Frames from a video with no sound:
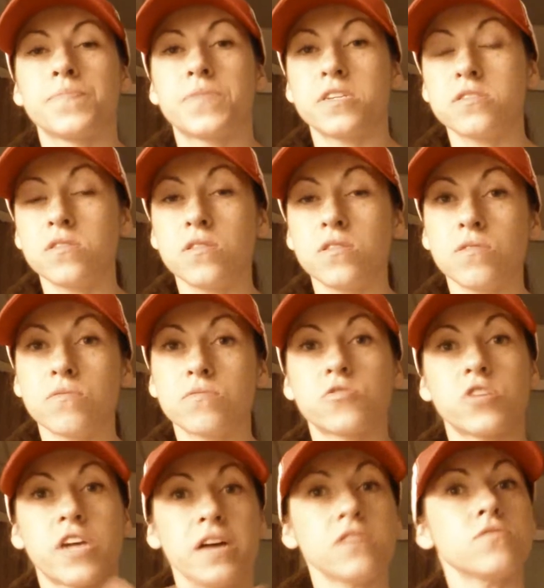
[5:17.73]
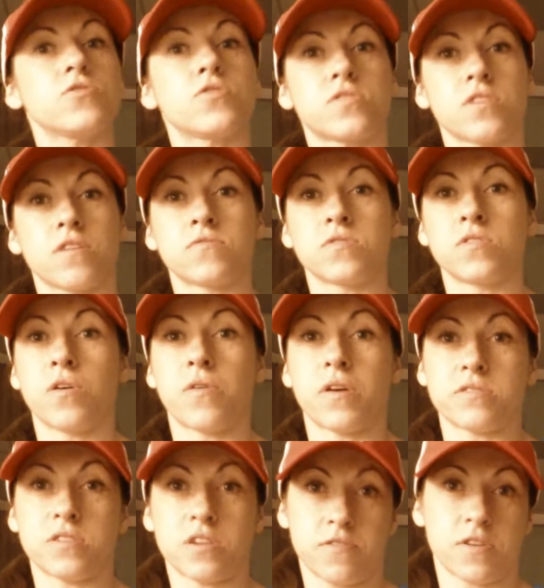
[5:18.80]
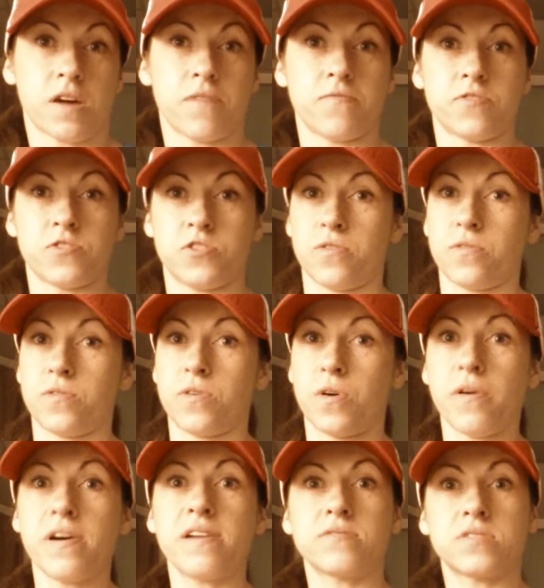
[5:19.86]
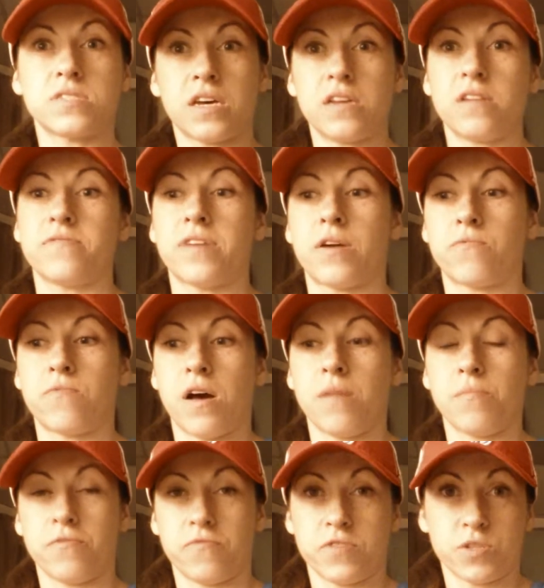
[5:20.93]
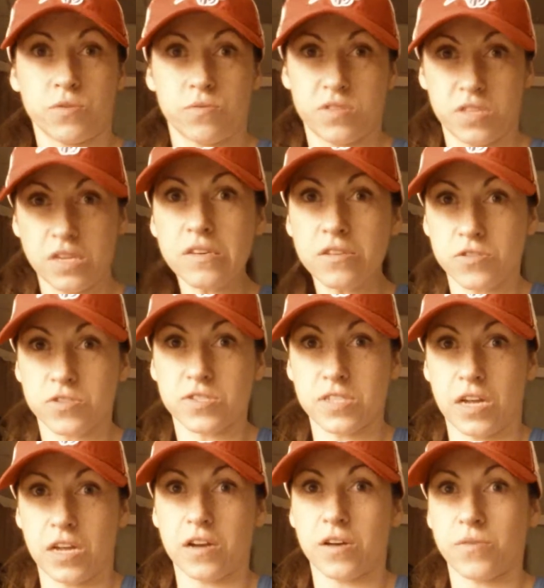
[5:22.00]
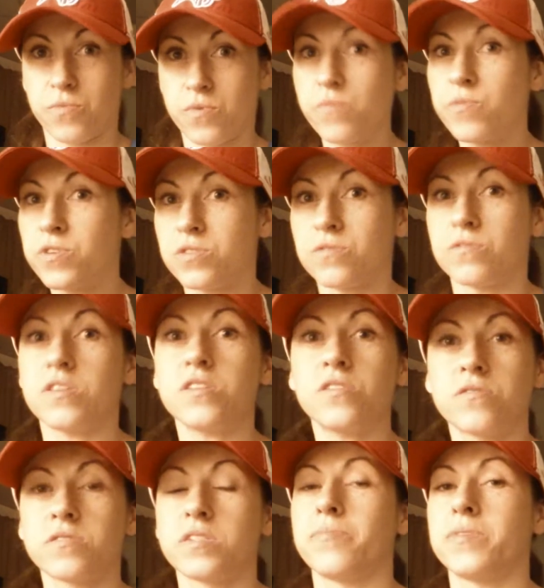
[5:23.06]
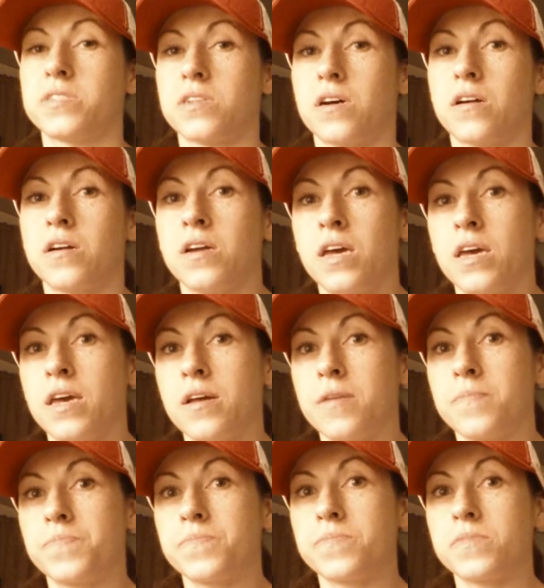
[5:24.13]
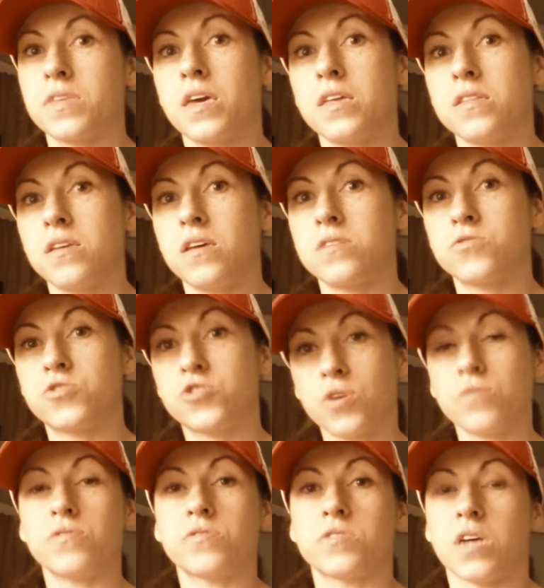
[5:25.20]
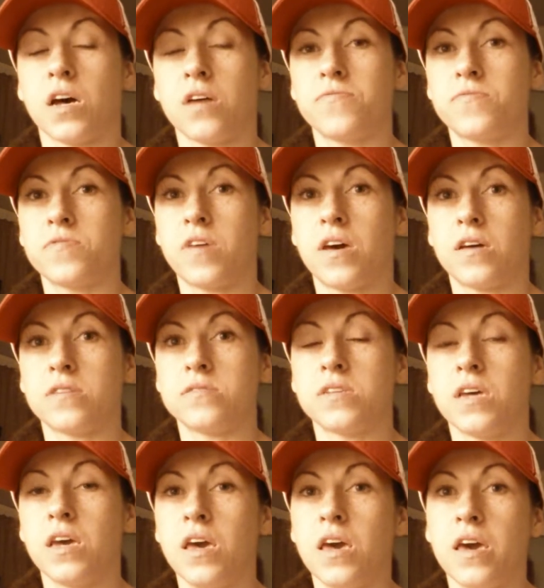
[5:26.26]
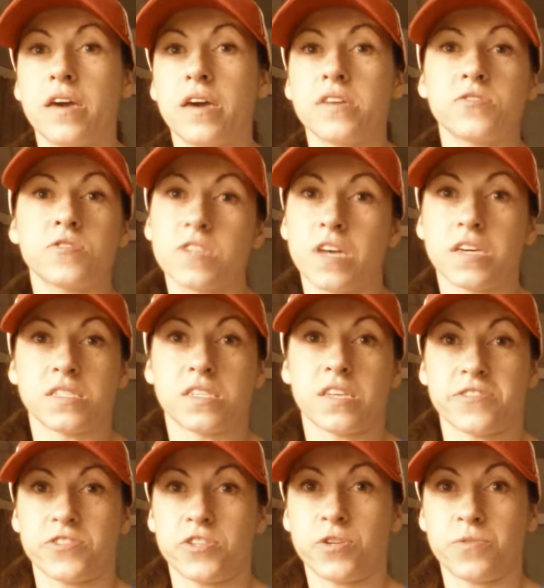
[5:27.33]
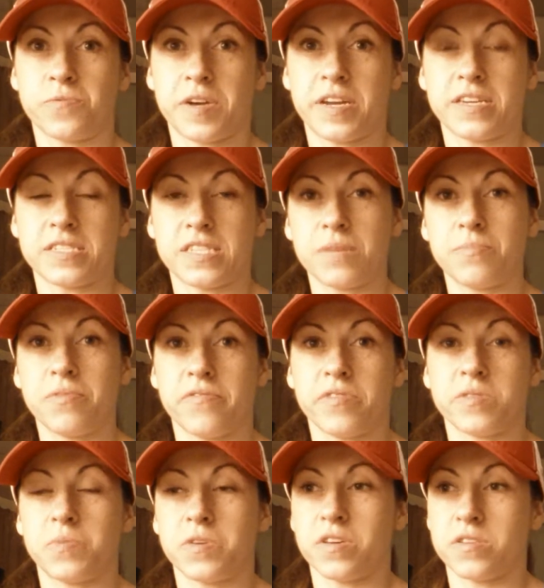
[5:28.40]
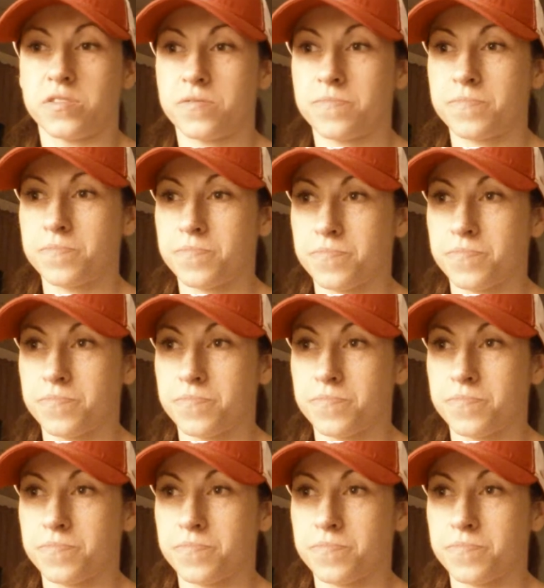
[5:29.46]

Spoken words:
then, you know, challenge yourself to go outside of your comfort zone. Go outside of that realm of where you think you're stuck and where you think your limits are. And show yourself. And exercise is actually a great example of this because,